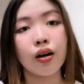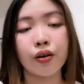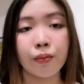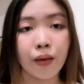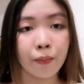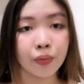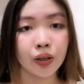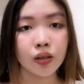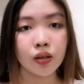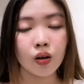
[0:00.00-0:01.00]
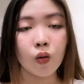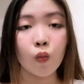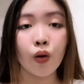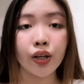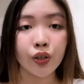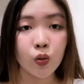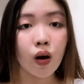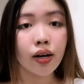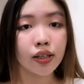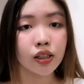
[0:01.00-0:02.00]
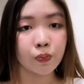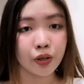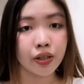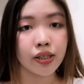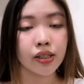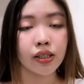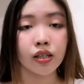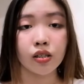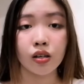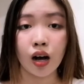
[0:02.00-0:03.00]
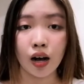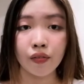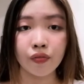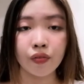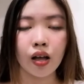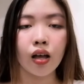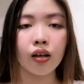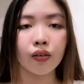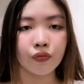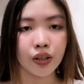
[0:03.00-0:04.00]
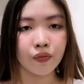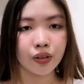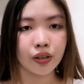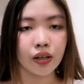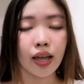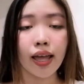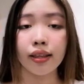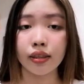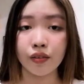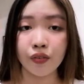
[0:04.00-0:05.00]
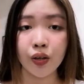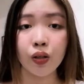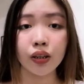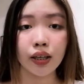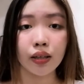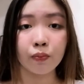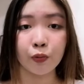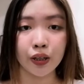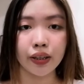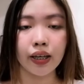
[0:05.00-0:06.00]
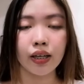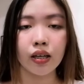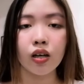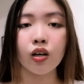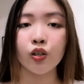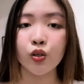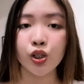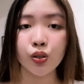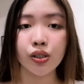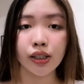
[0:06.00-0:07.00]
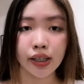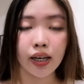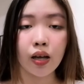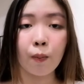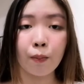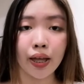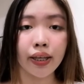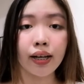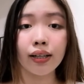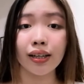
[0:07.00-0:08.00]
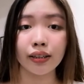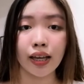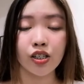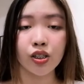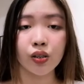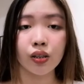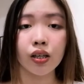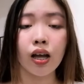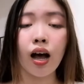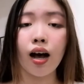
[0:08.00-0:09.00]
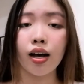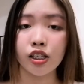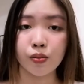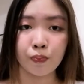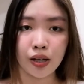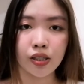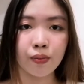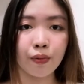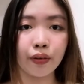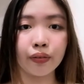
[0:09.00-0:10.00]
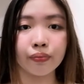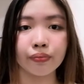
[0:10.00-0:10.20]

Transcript: Remember, when you are experiencing cough, fever, and difficulty in breathing, you should seek medical attention as possible.